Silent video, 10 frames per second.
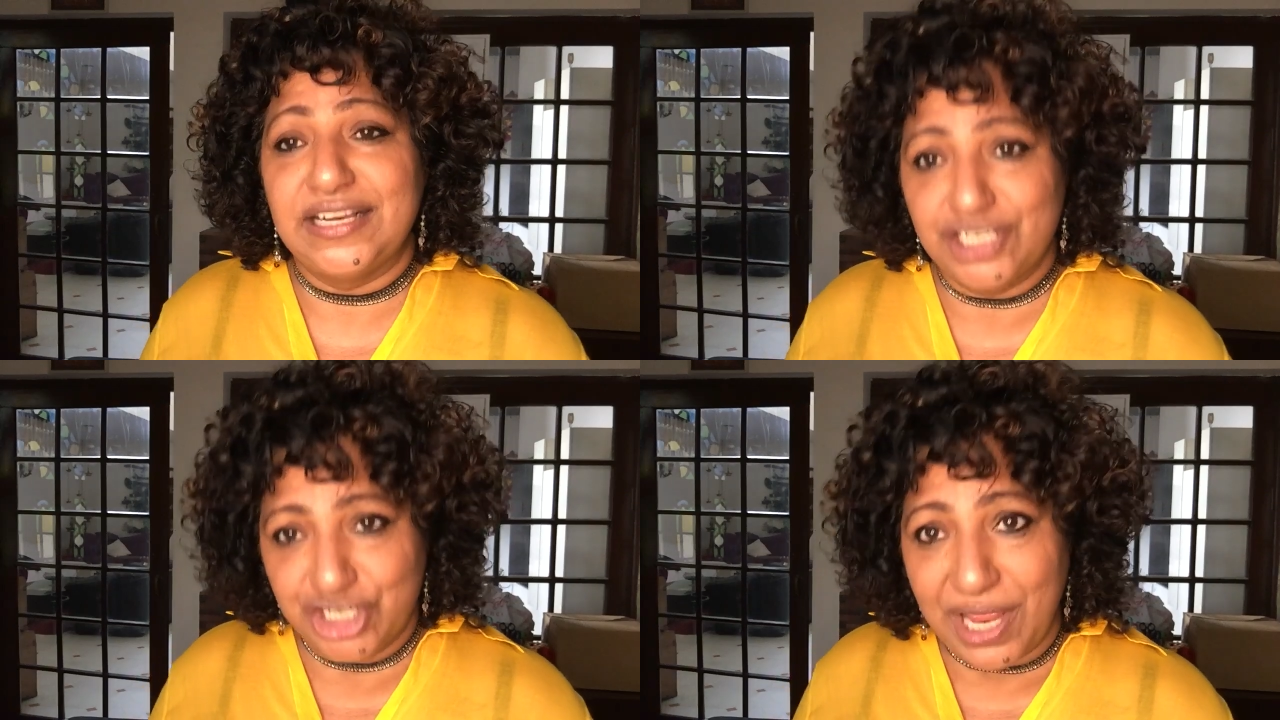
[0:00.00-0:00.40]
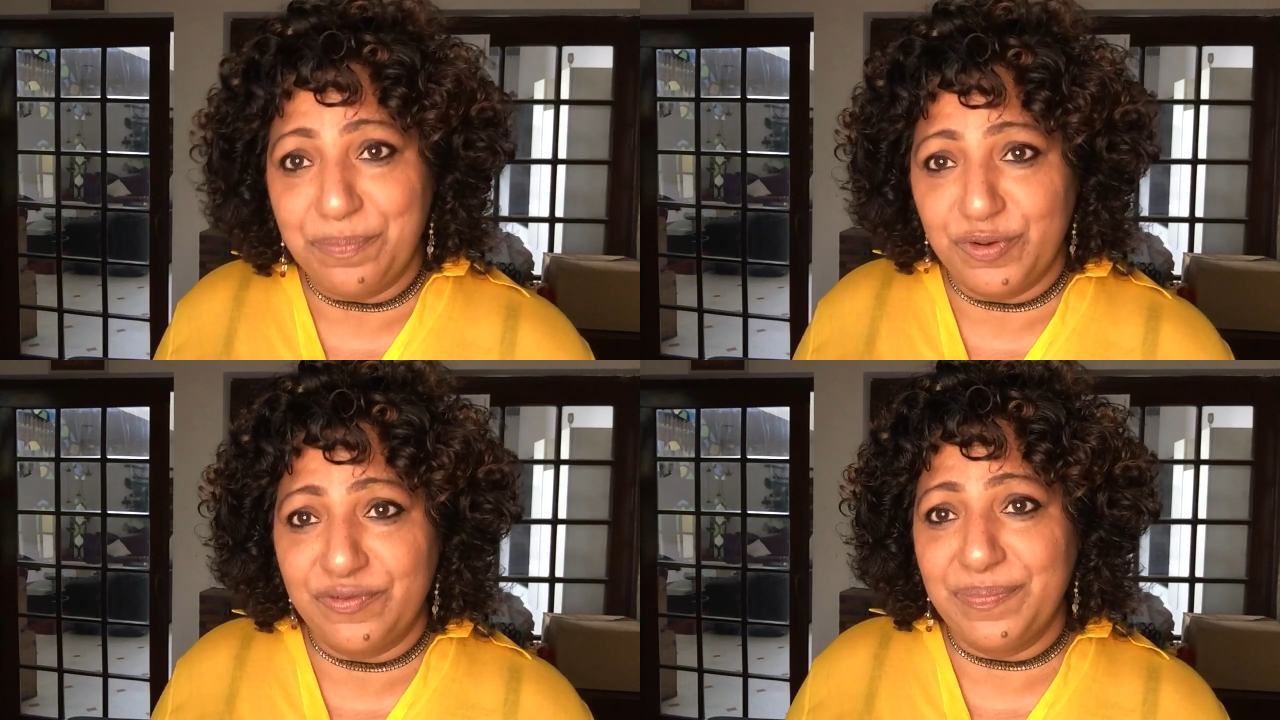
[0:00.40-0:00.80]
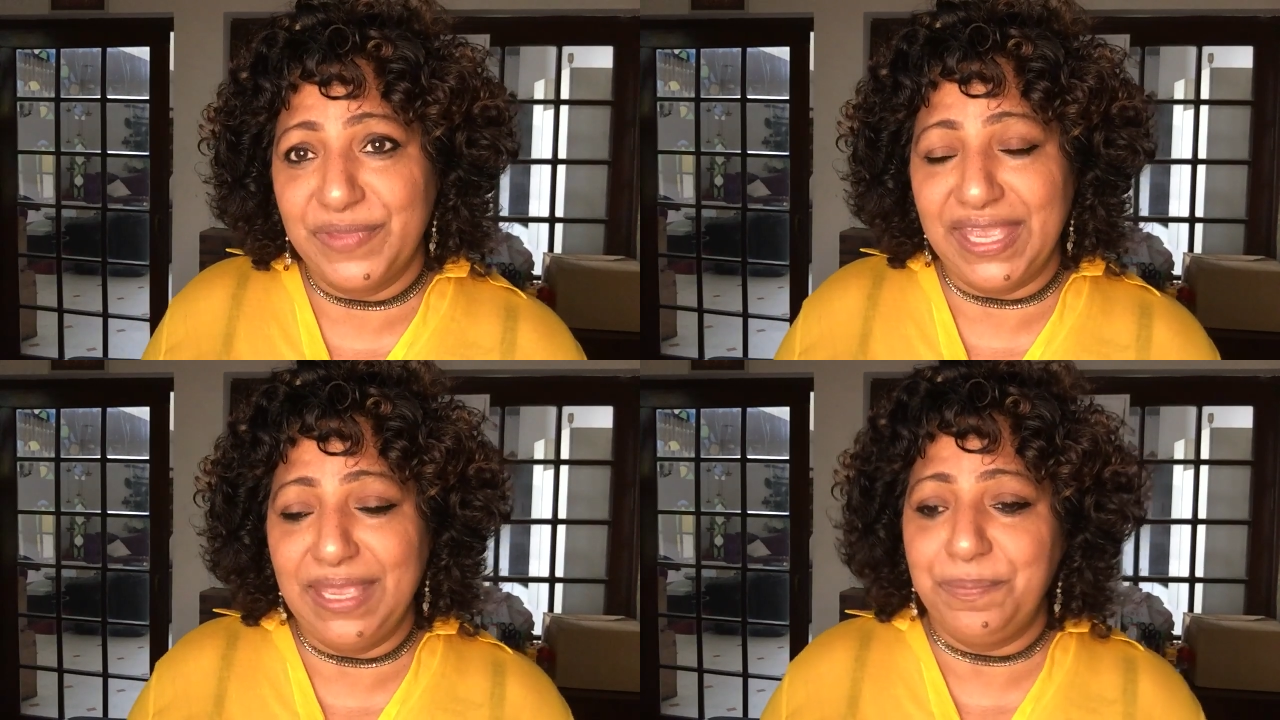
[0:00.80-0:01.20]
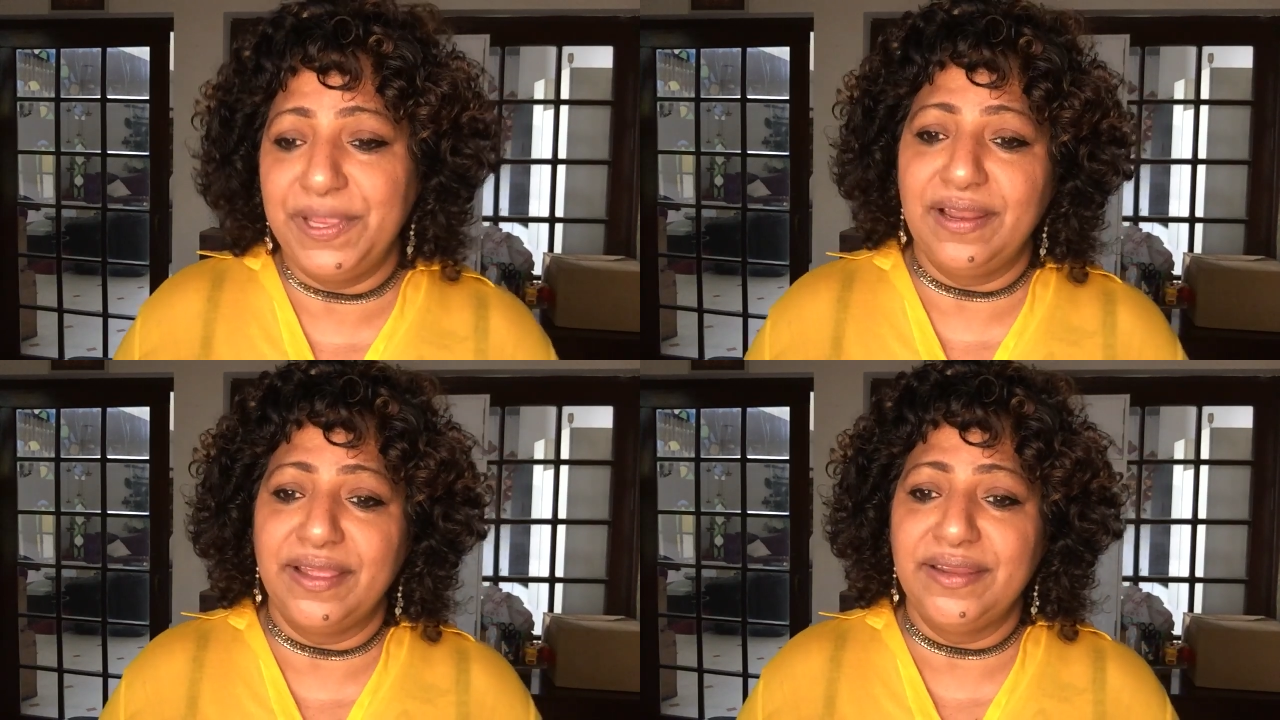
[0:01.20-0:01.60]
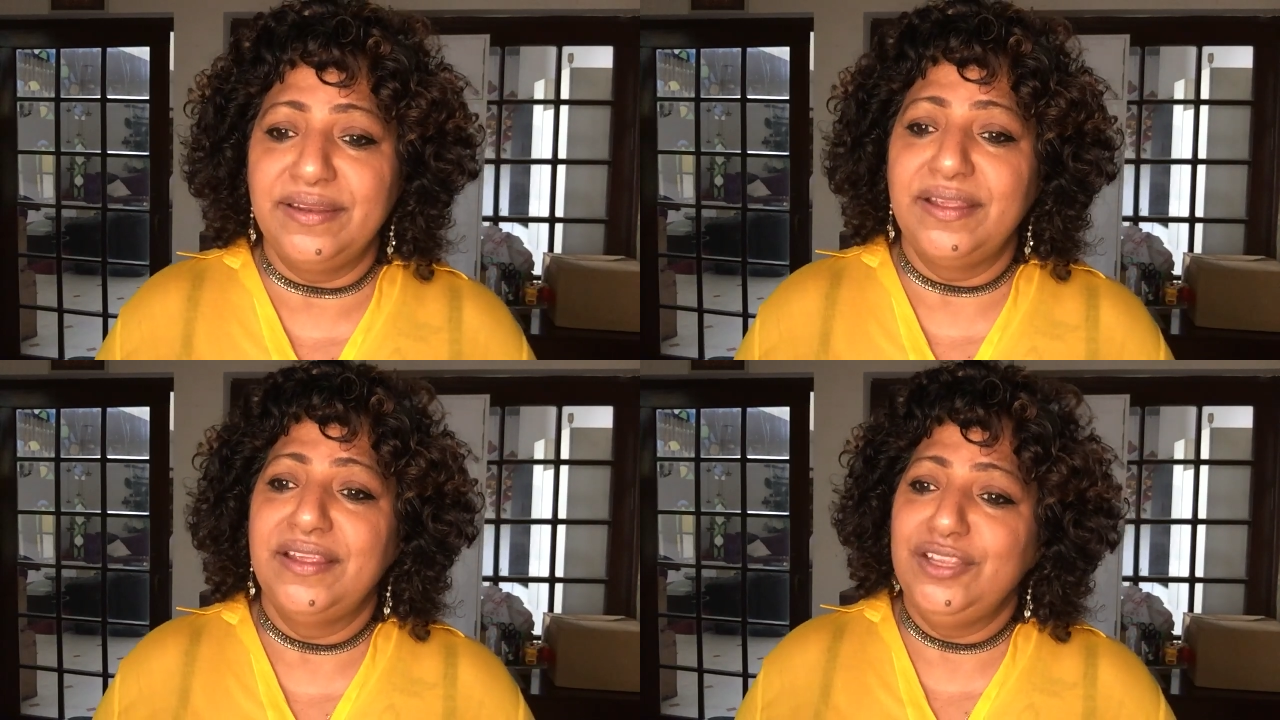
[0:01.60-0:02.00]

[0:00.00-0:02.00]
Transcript: shampoo from the AP line,